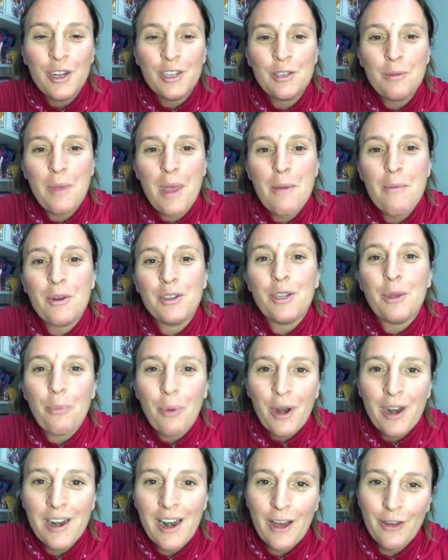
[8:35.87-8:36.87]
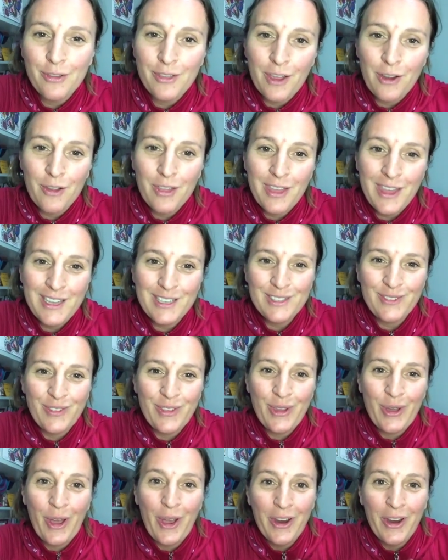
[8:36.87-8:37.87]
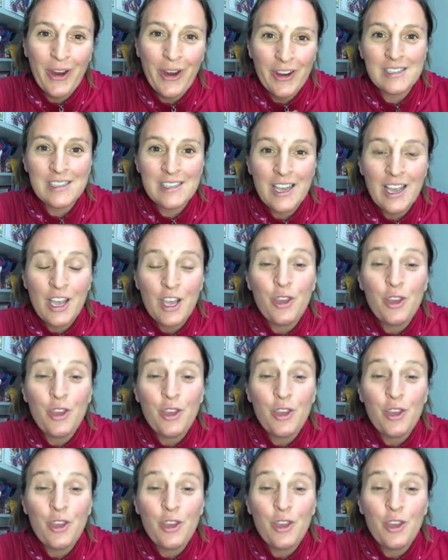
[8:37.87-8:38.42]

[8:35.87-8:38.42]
to be able to put it out there. Thanks for the hearts.